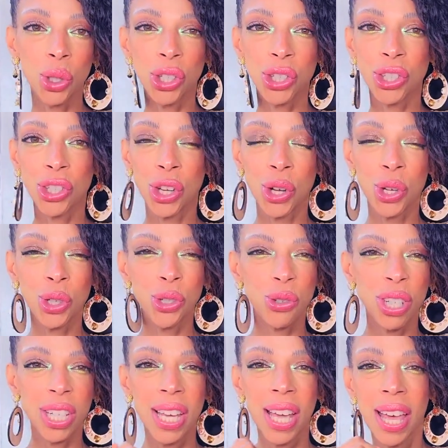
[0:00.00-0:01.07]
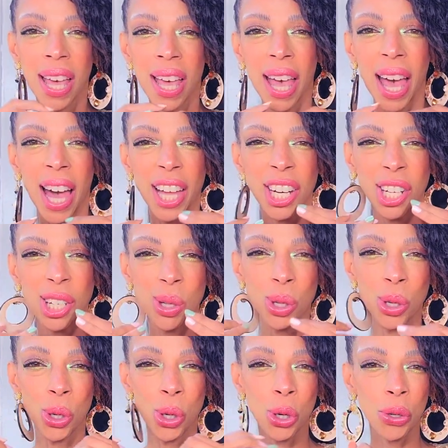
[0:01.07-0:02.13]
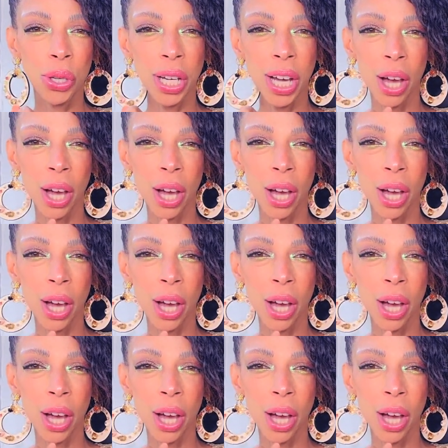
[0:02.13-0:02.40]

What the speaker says: sultry and alluring.